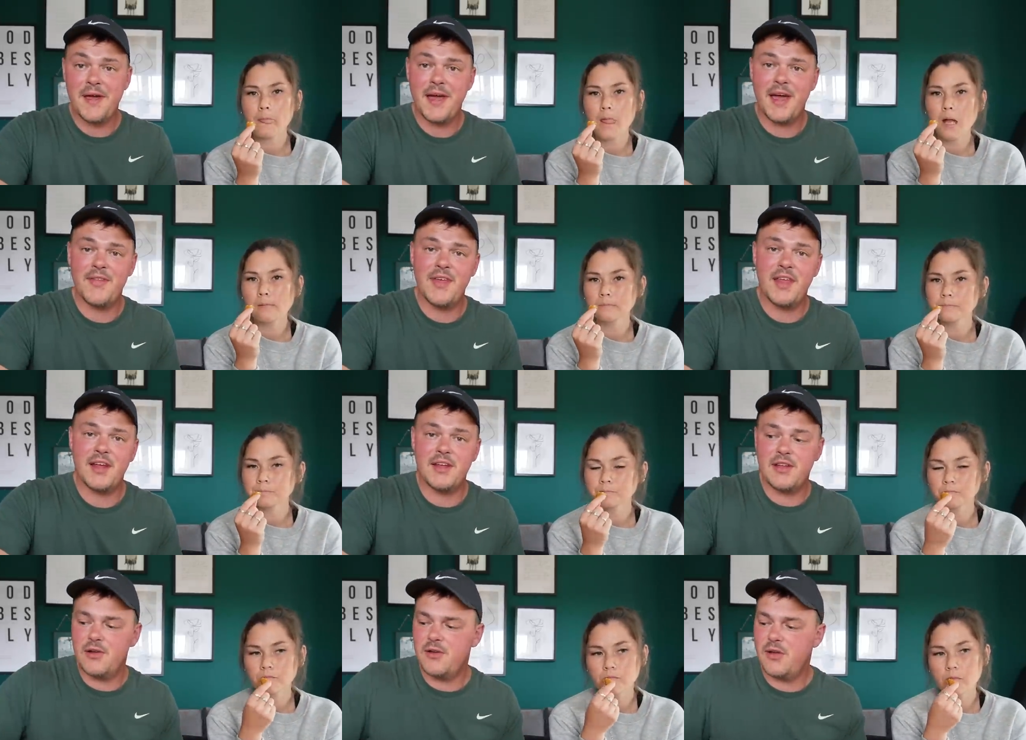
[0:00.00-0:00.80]
Speaker 1: And then I
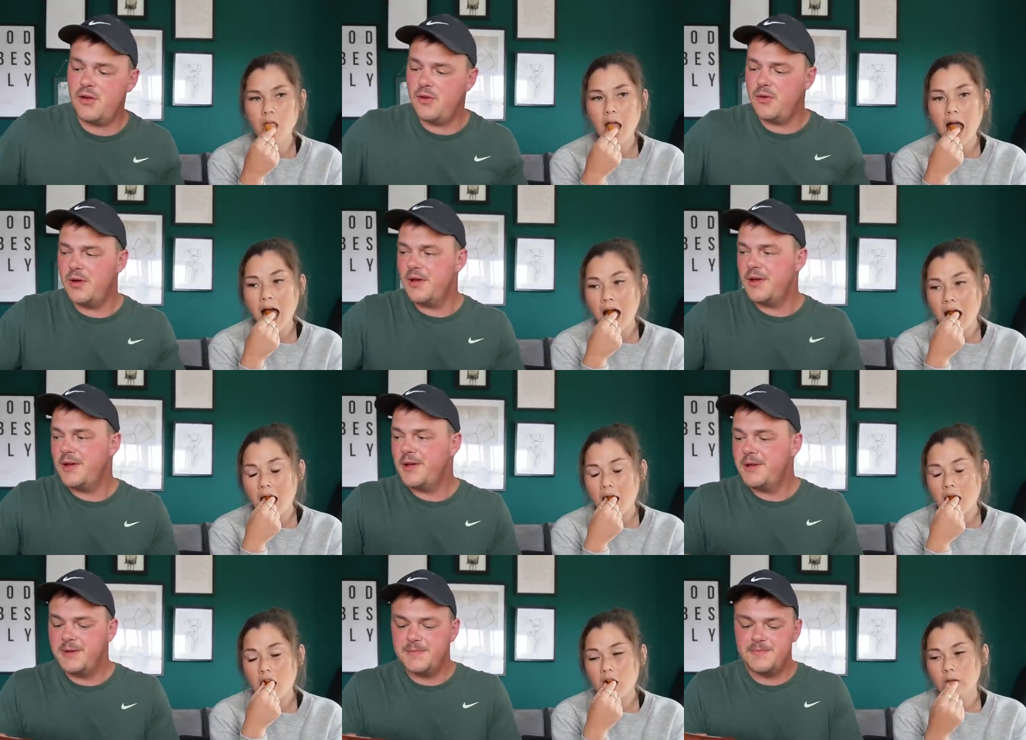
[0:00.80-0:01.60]
don't know
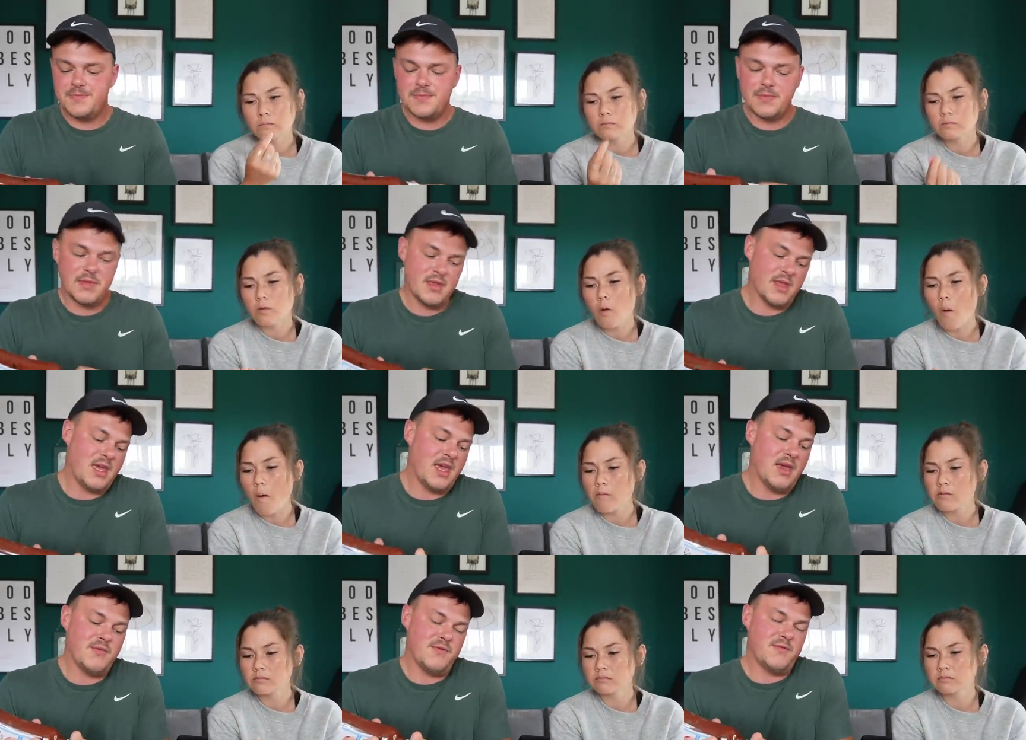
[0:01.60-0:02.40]

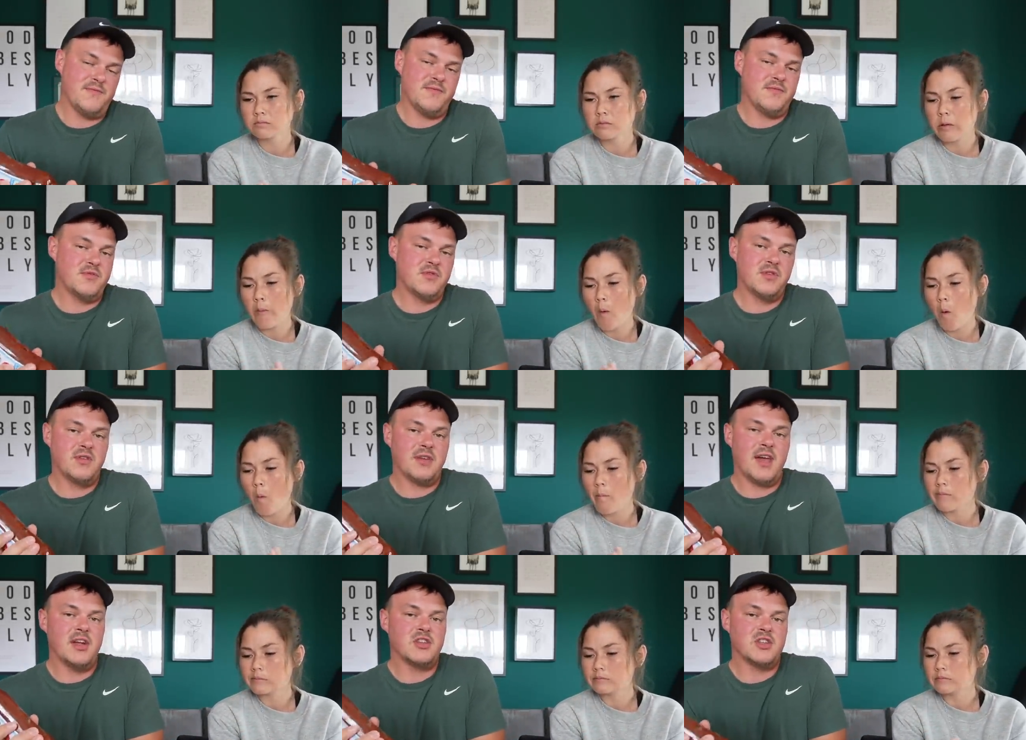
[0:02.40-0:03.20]
if
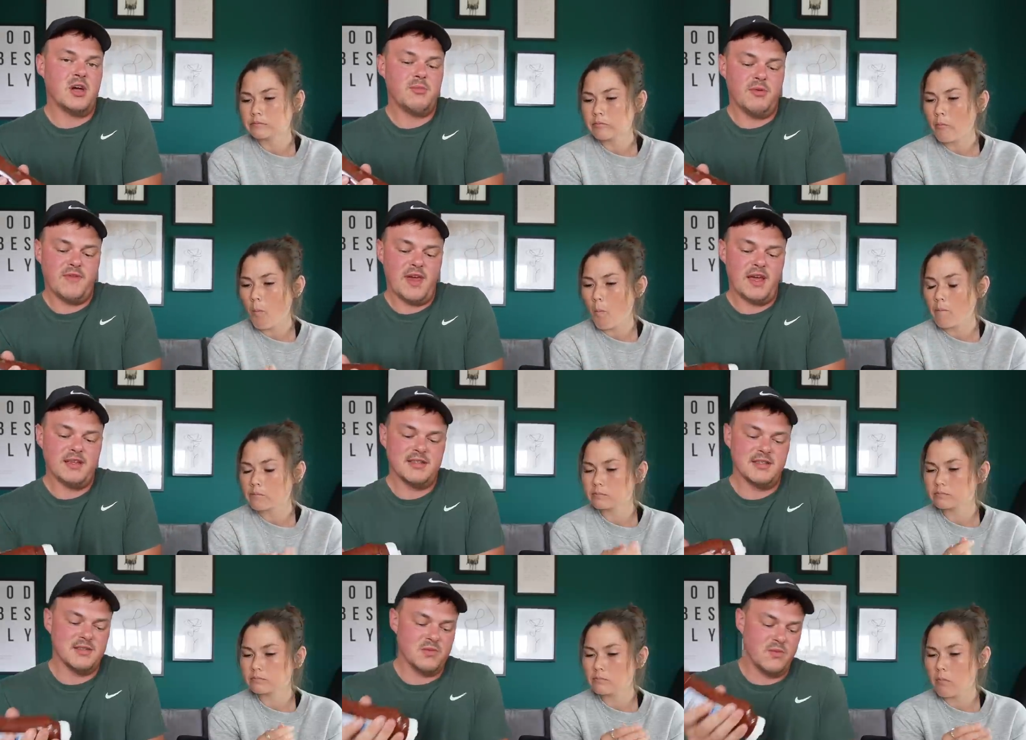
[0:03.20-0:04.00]
ketchup with
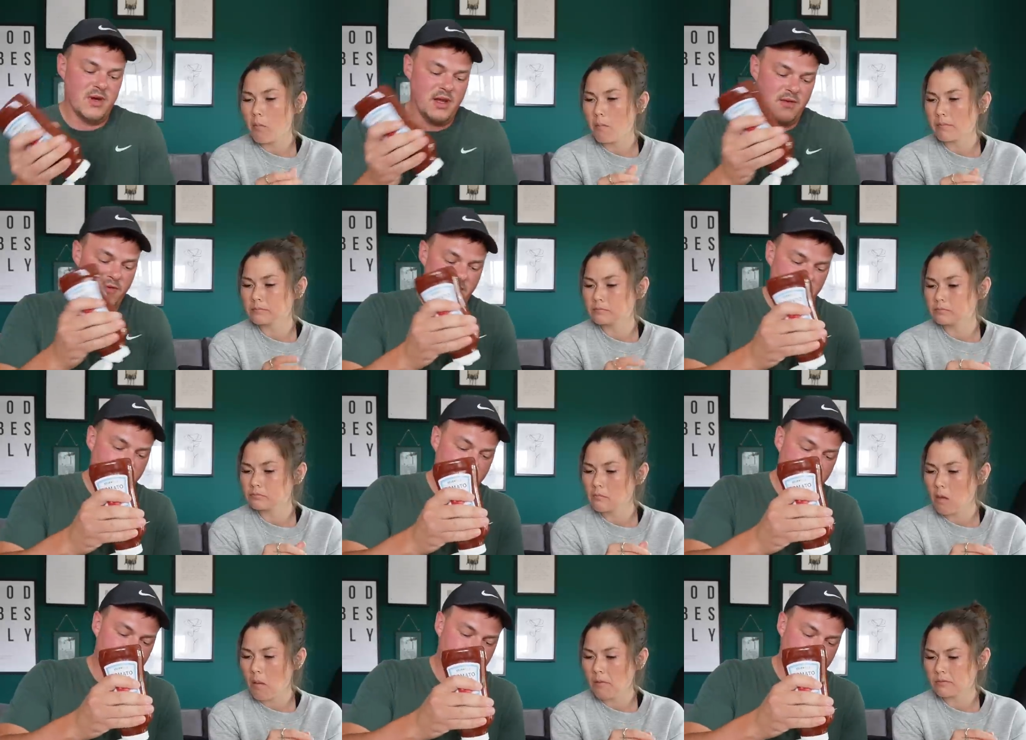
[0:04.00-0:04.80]
eggs is a weird
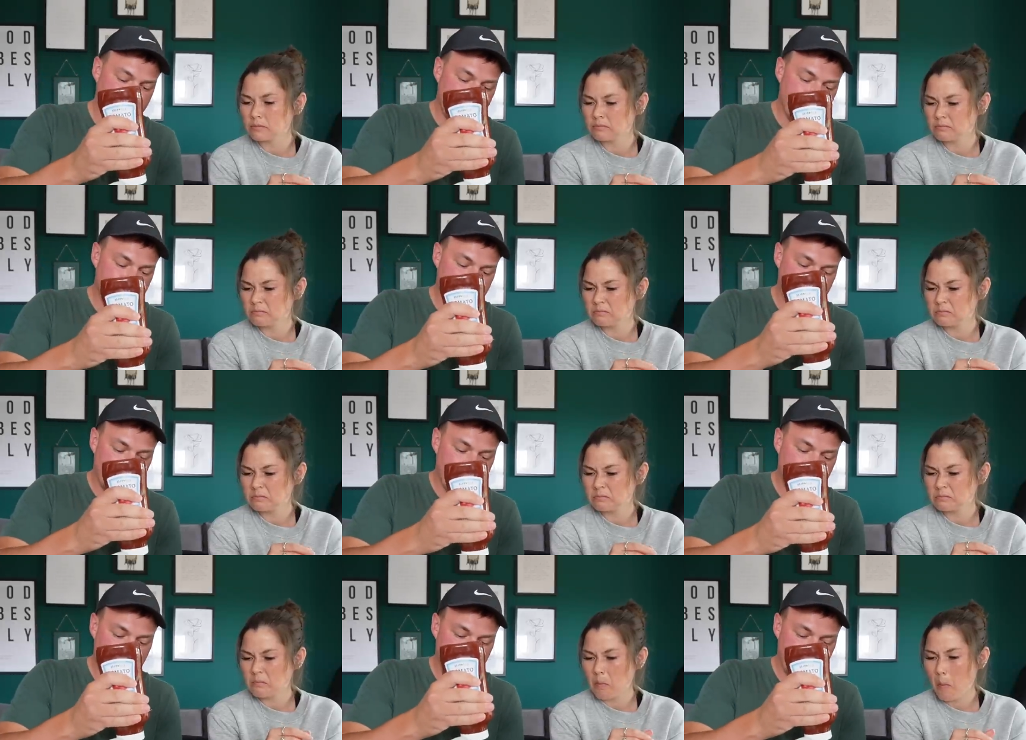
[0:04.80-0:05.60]
thing, but...
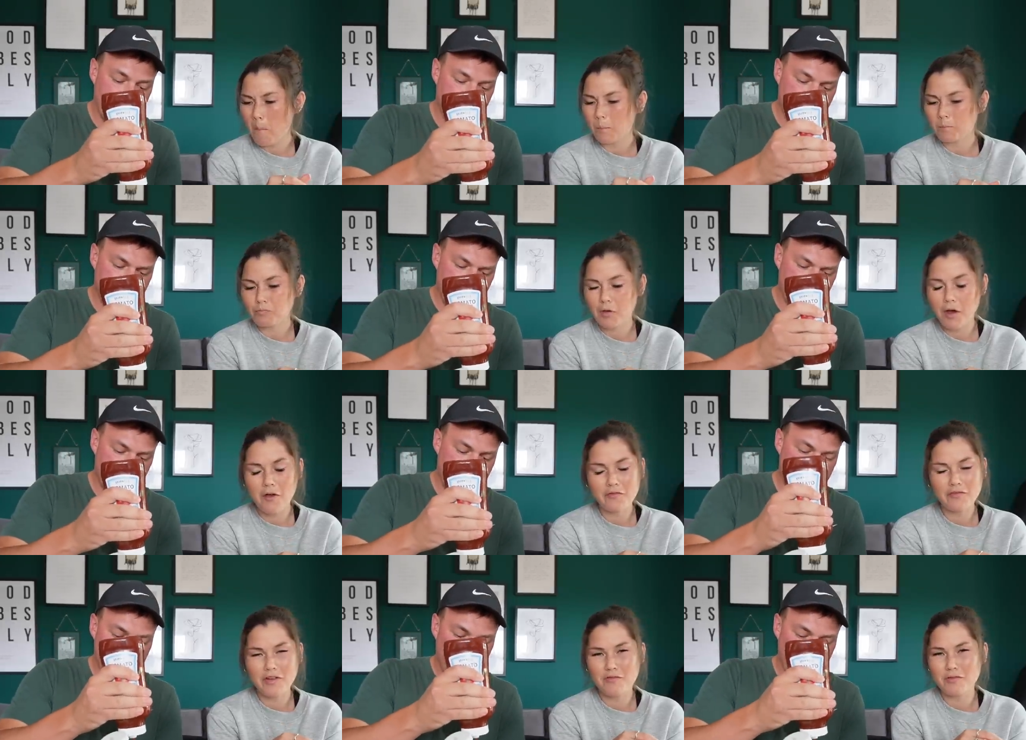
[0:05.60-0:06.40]
Speaker 2: I've
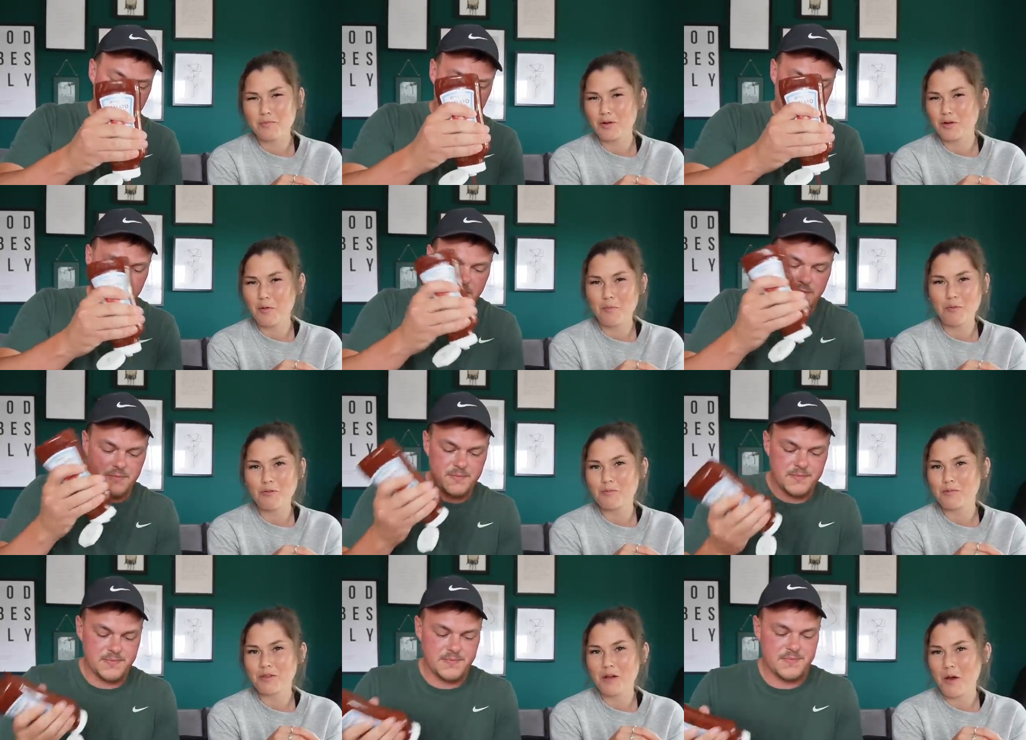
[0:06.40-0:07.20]
never been on
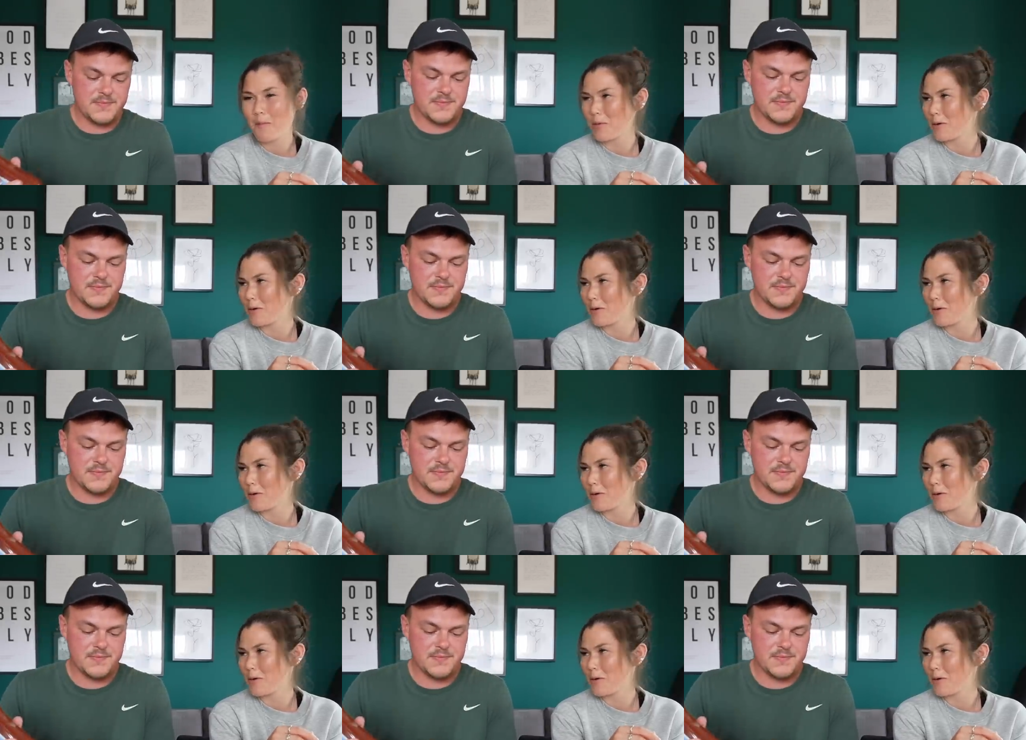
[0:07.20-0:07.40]
board with that,